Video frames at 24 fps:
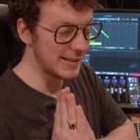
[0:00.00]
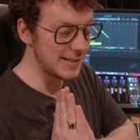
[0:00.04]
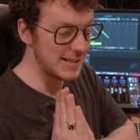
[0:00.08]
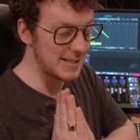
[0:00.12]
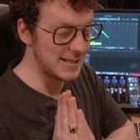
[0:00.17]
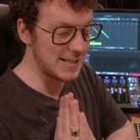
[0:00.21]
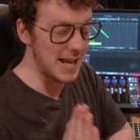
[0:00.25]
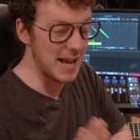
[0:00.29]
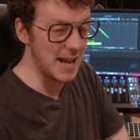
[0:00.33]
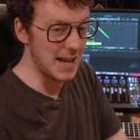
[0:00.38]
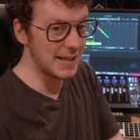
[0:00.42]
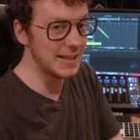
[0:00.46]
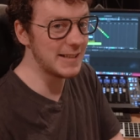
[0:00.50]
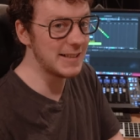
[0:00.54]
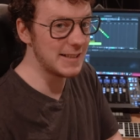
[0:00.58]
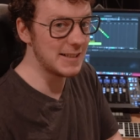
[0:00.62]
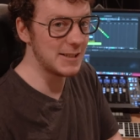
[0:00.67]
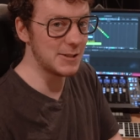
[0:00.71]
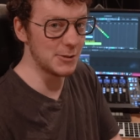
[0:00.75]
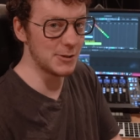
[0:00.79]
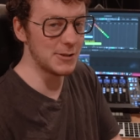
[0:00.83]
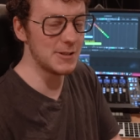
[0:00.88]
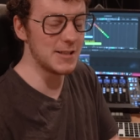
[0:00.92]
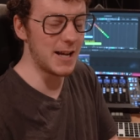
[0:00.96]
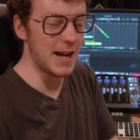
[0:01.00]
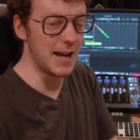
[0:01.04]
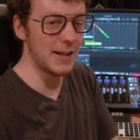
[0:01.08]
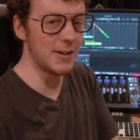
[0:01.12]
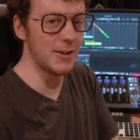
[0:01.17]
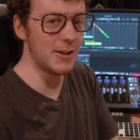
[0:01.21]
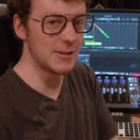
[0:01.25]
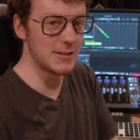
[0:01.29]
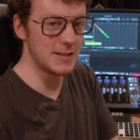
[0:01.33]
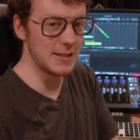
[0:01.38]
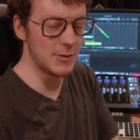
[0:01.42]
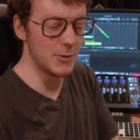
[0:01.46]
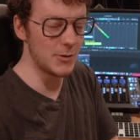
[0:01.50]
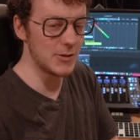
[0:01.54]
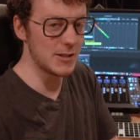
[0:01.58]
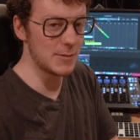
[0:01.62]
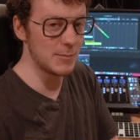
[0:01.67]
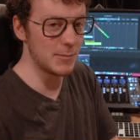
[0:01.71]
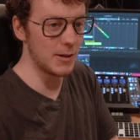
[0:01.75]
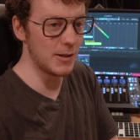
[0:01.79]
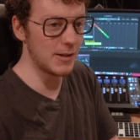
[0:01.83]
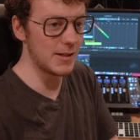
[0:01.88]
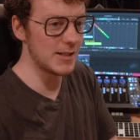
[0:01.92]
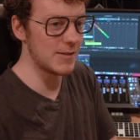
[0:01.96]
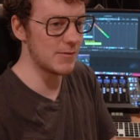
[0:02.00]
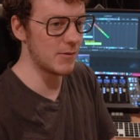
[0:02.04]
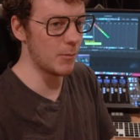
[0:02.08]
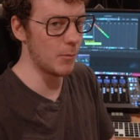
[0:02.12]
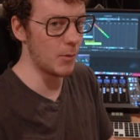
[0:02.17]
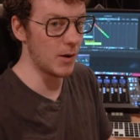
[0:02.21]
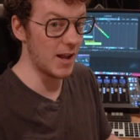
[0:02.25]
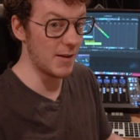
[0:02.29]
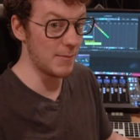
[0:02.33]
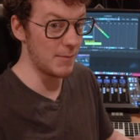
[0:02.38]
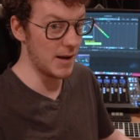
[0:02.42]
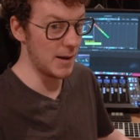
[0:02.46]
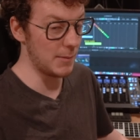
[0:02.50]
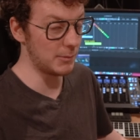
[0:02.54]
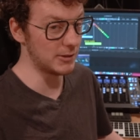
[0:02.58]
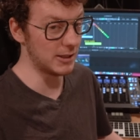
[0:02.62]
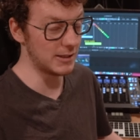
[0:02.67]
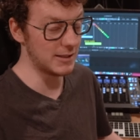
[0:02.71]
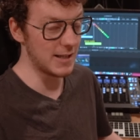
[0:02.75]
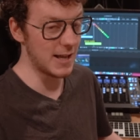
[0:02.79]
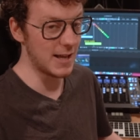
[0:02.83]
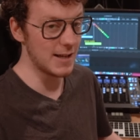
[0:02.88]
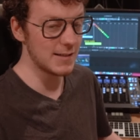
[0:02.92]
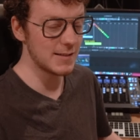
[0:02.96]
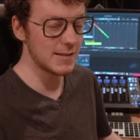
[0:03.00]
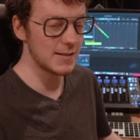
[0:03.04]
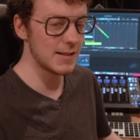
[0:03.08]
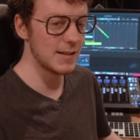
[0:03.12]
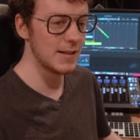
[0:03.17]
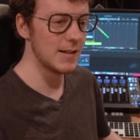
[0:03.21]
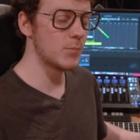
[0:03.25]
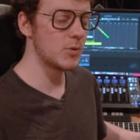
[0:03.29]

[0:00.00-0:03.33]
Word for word: insanely good dialogue denoising plugins from what I've been able to test.